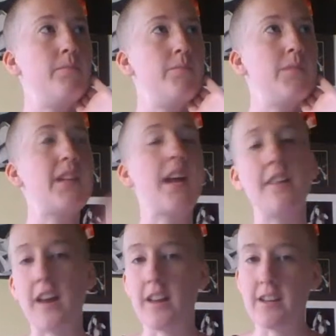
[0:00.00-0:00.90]
say
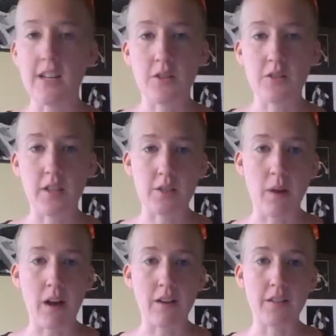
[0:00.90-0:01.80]
that
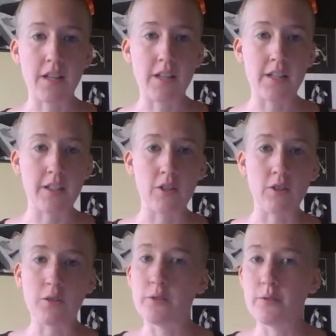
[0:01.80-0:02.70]
ecosexuality
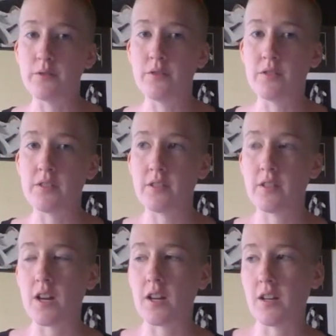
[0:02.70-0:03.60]
includes
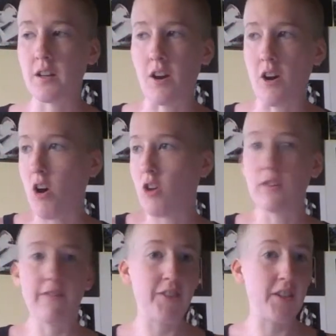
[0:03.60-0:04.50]
all
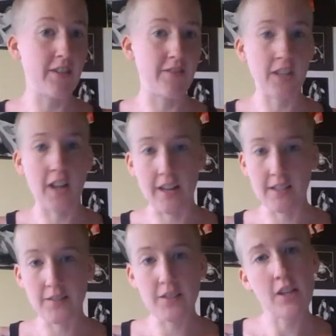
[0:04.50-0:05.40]
of the different kinds
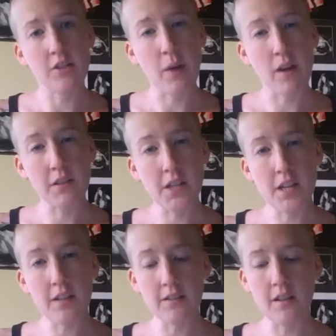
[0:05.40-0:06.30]
of
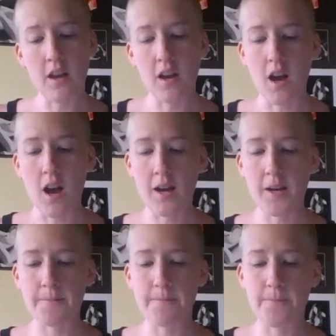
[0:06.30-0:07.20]
sexualities.
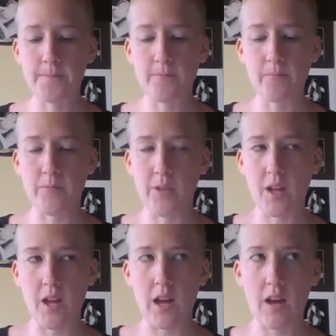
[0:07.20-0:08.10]
And
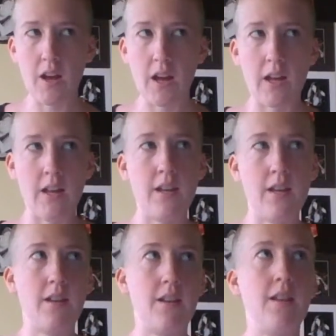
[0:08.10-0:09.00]

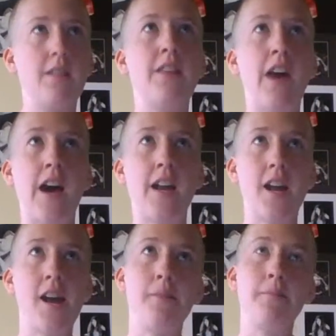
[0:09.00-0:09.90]
in that,
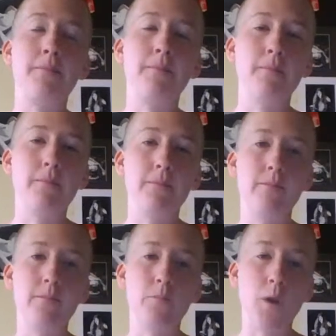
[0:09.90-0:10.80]
I'm
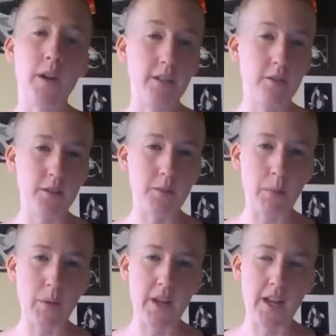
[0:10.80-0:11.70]
wanting to
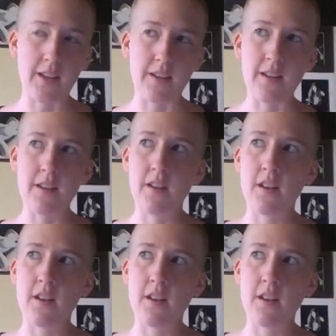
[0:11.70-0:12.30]
explain